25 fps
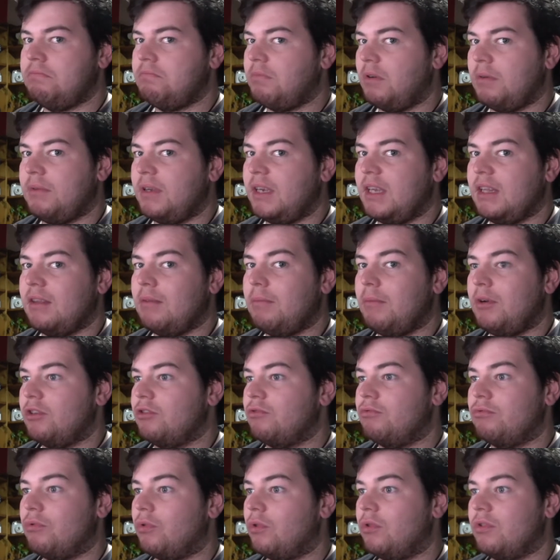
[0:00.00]
probably get the
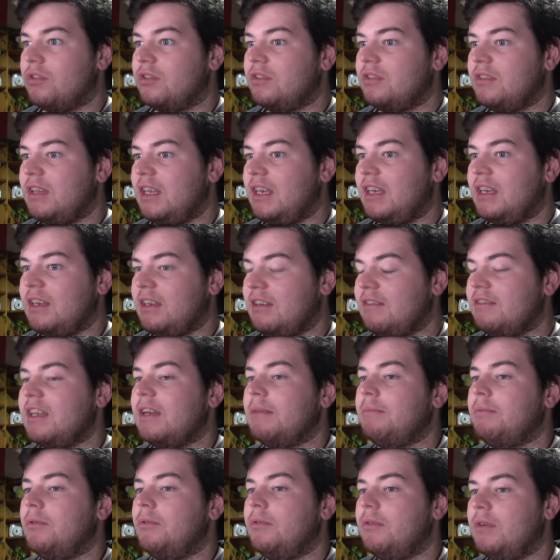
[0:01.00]
most rawest thing
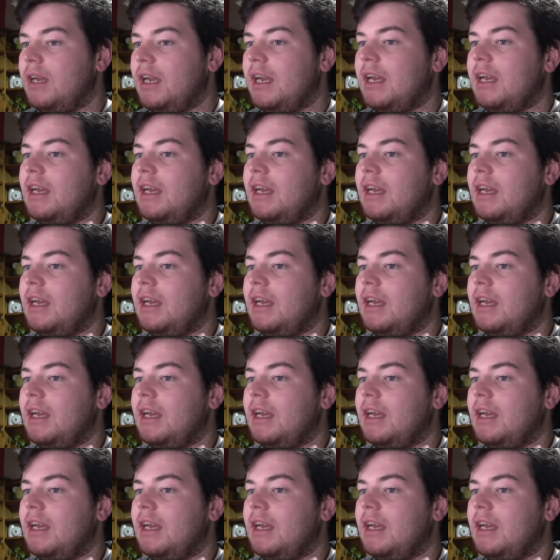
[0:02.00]
example.